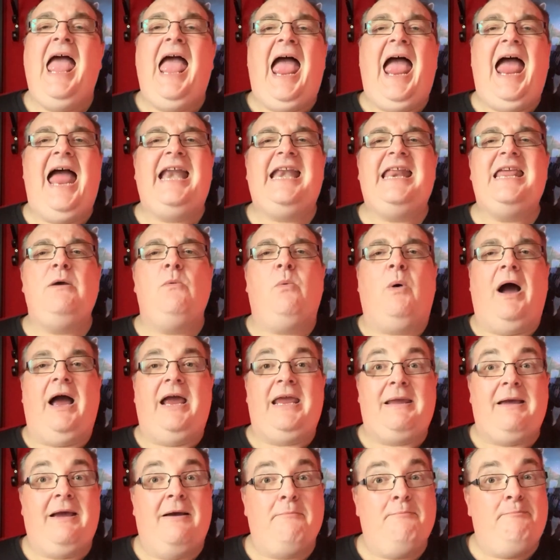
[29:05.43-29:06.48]

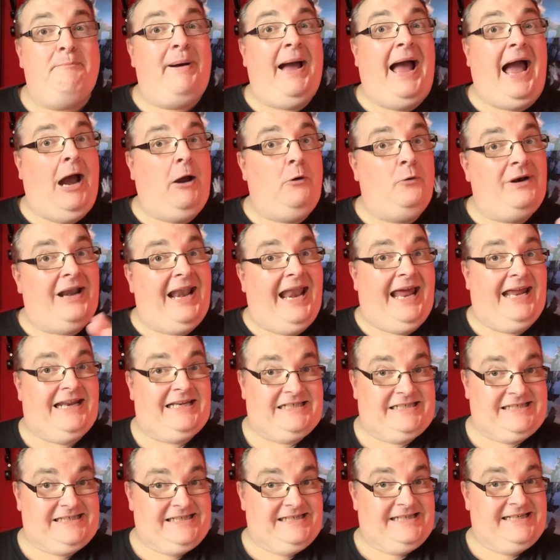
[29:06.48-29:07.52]
Anyway,
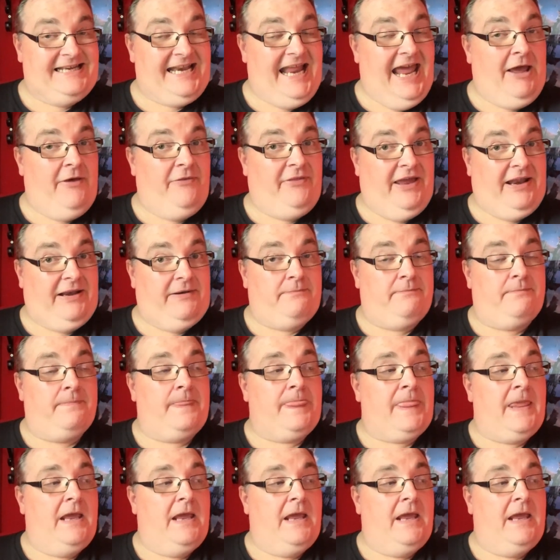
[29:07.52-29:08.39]
Poundland. Now then.